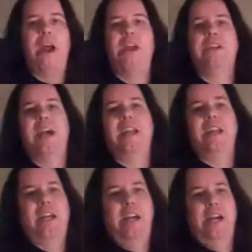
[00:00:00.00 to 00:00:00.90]
Iran
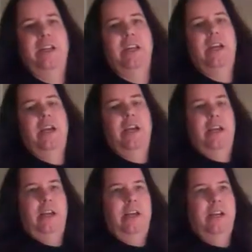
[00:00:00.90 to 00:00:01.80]
getting hit
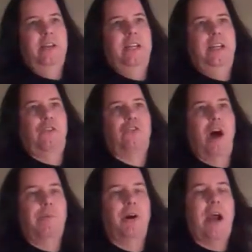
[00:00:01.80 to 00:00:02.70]
in the
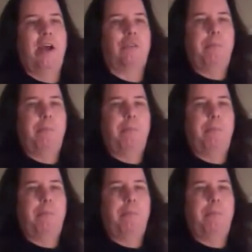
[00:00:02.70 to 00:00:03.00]
summer as a